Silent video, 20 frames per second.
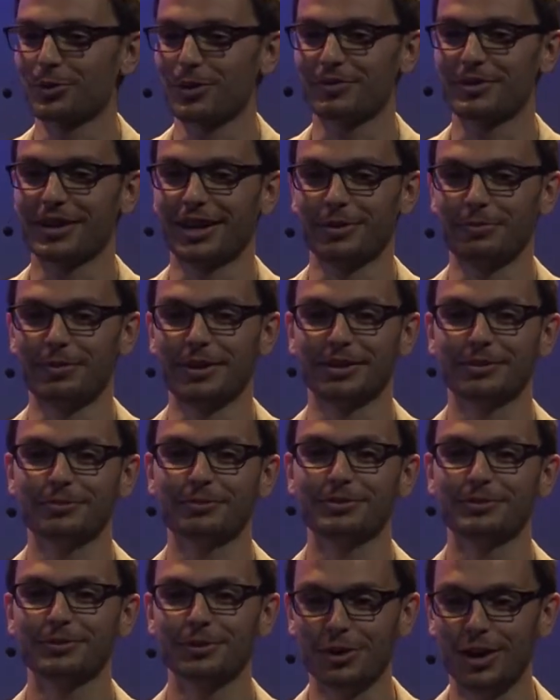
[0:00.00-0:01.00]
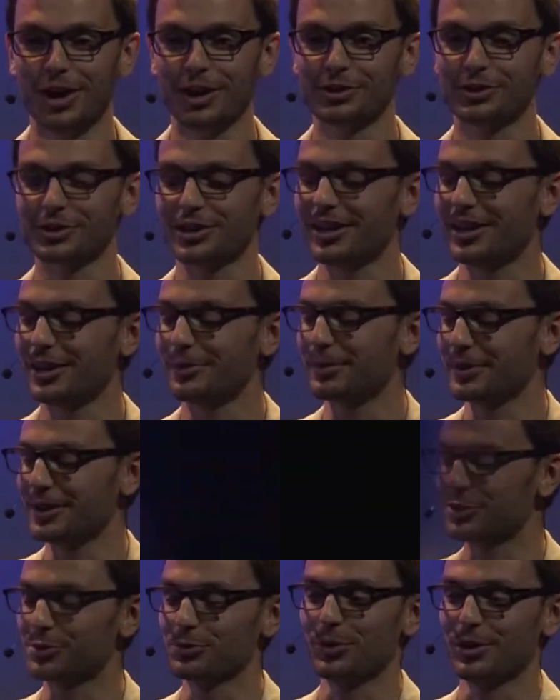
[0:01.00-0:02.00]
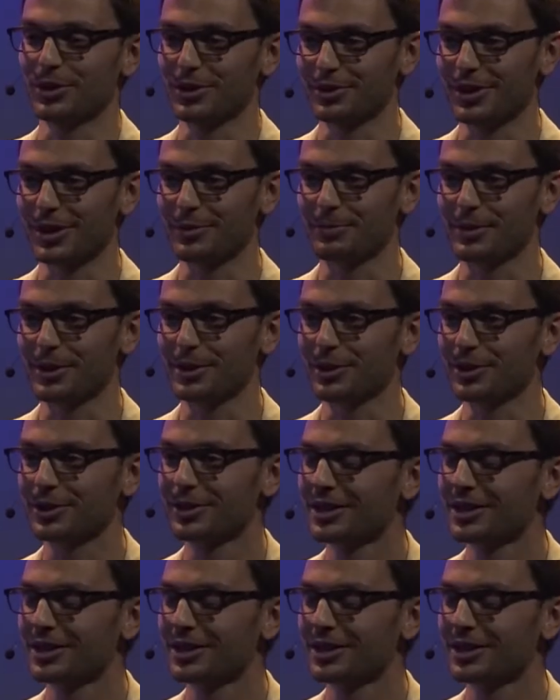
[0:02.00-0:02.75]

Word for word: We've got a big launch today, but this is water, not beer.